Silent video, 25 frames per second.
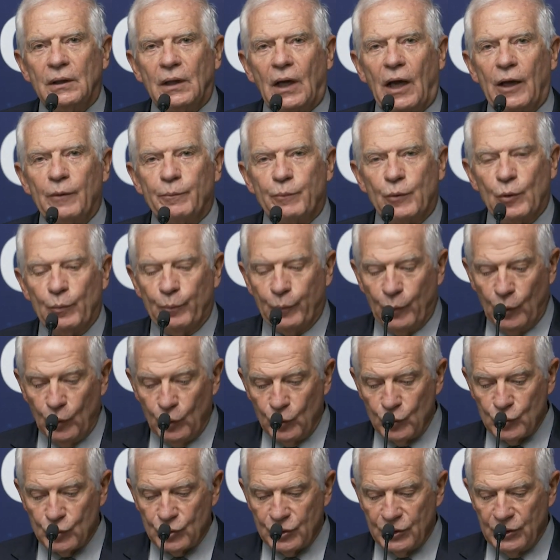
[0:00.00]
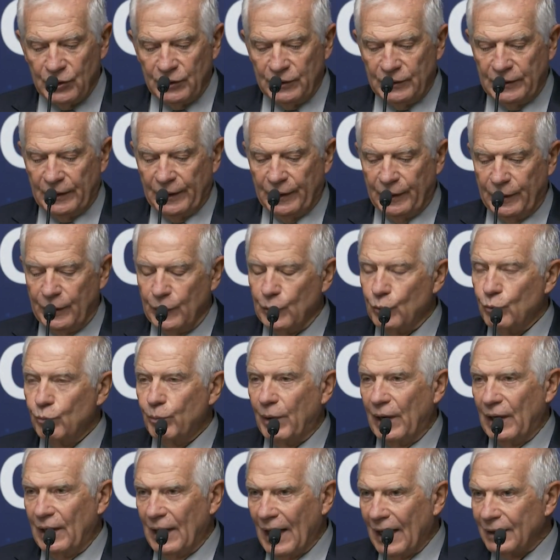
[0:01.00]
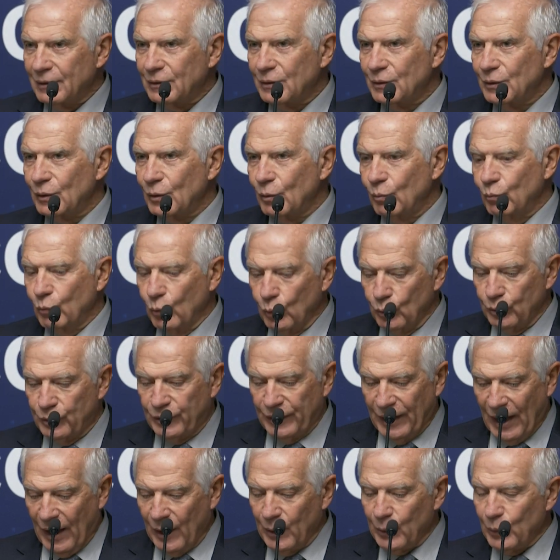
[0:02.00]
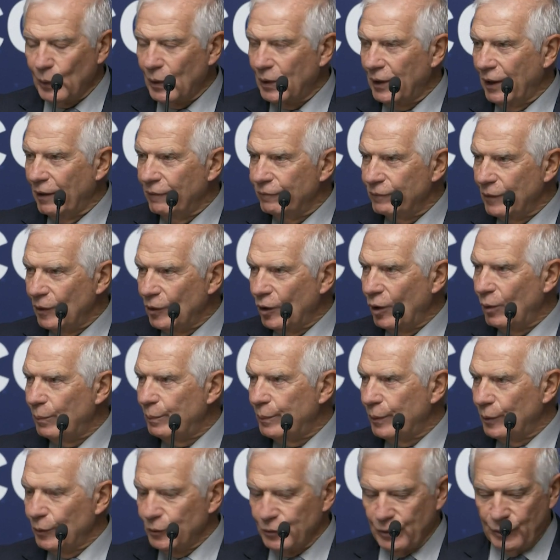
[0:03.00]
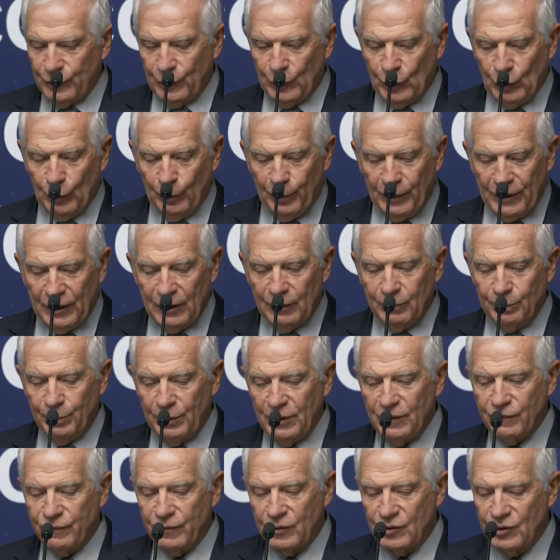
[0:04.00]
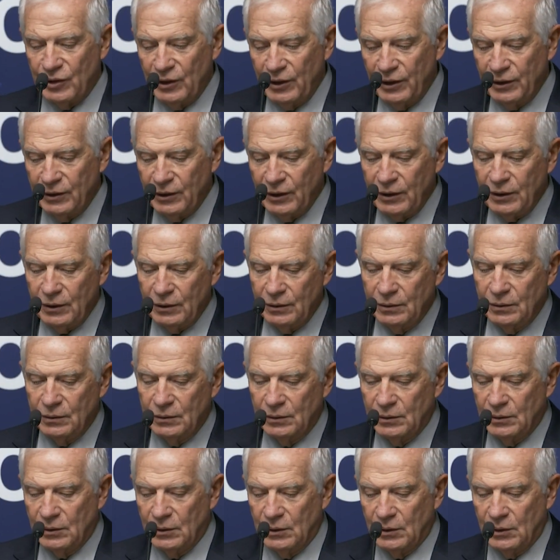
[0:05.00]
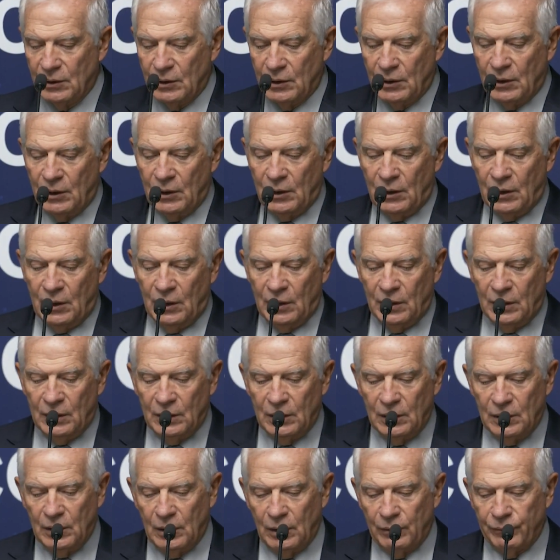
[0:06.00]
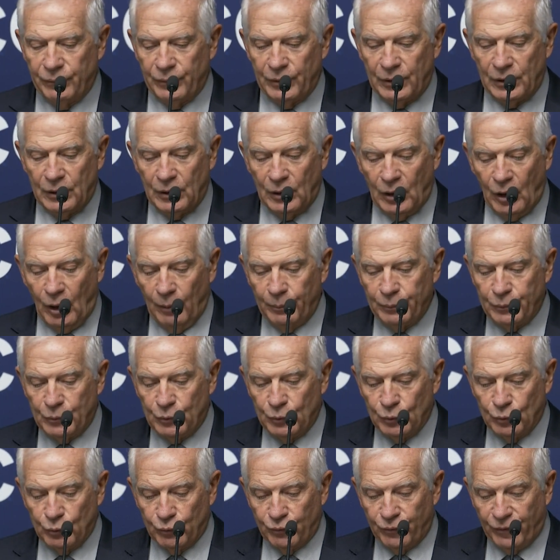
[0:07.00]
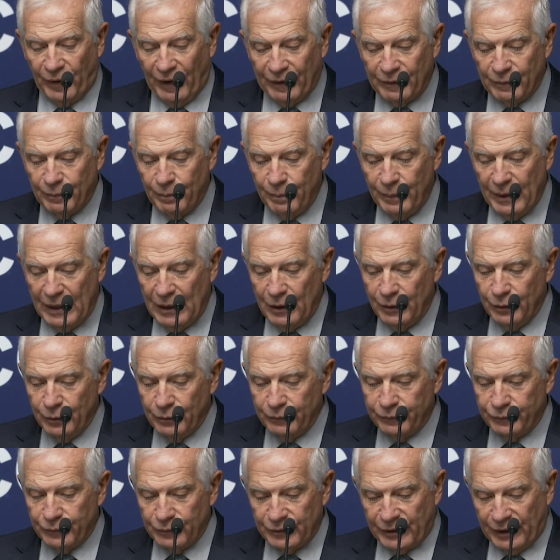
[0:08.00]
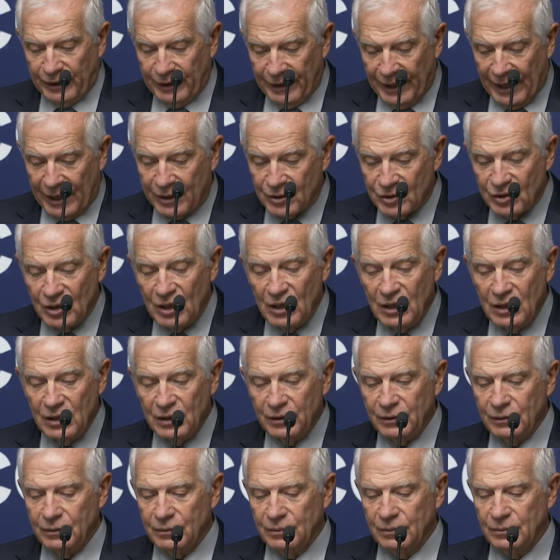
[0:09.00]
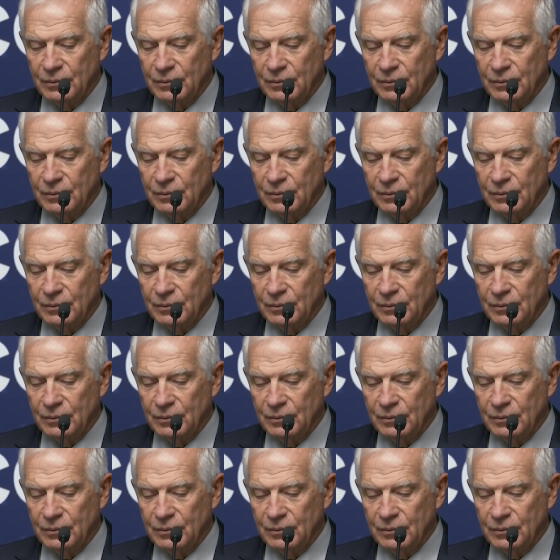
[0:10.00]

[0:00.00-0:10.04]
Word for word: I propose a new bilateral multi-annual envelope under the European Peace Facility of uh, up to 5 billion for the next year,